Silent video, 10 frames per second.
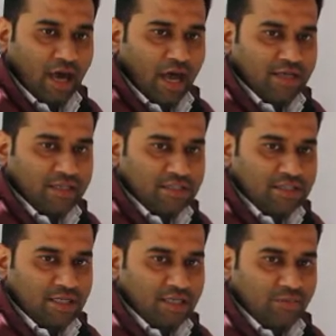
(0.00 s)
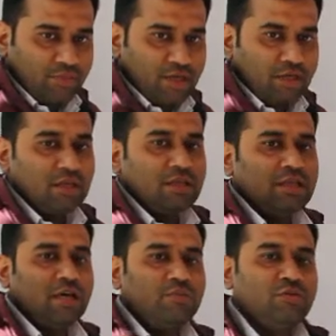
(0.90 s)
and the string B,
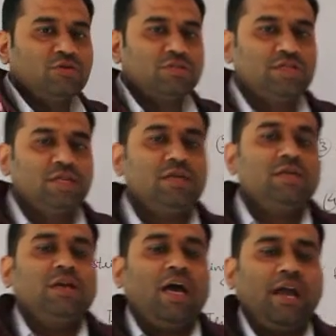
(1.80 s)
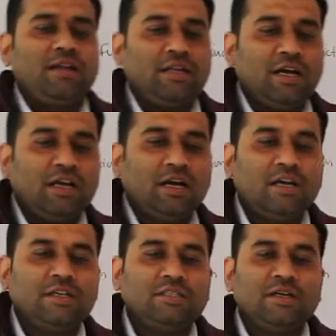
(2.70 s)
they are both string. And third
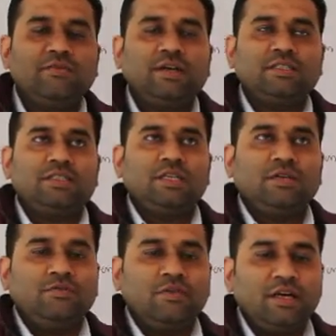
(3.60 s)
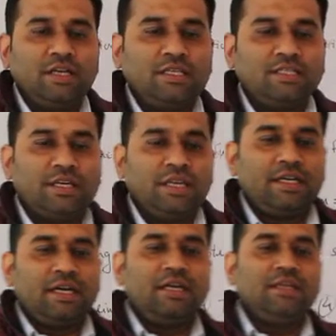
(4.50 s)
condition, when string 1 is
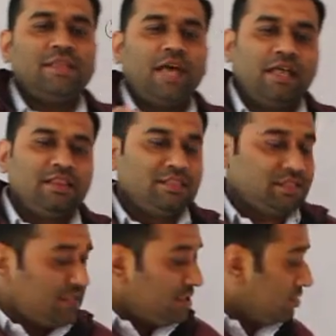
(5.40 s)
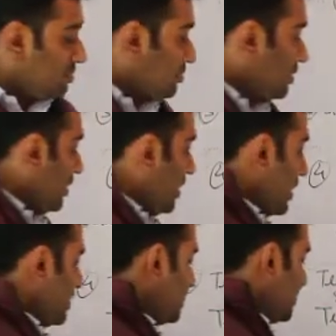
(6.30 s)
greater than the string 2, here is